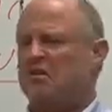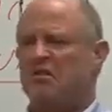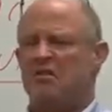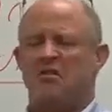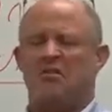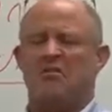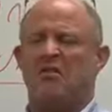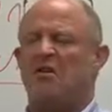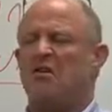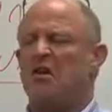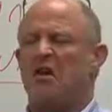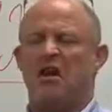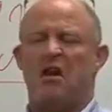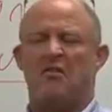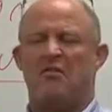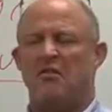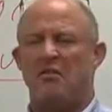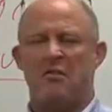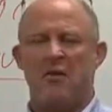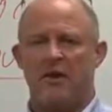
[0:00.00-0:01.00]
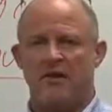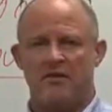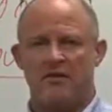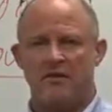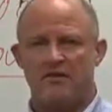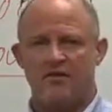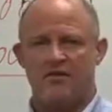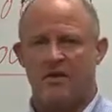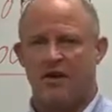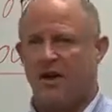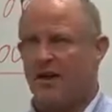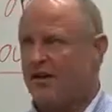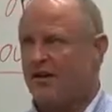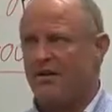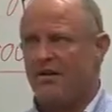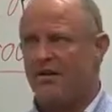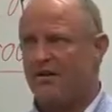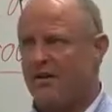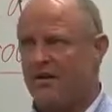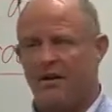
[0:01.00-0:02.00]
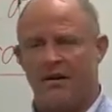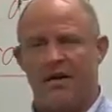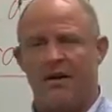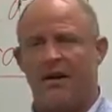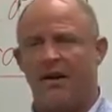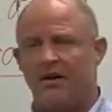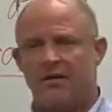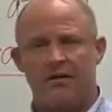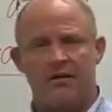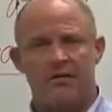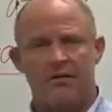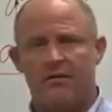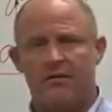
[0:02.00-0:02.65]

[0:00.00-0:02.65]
You're going to have to make this right. I ain't.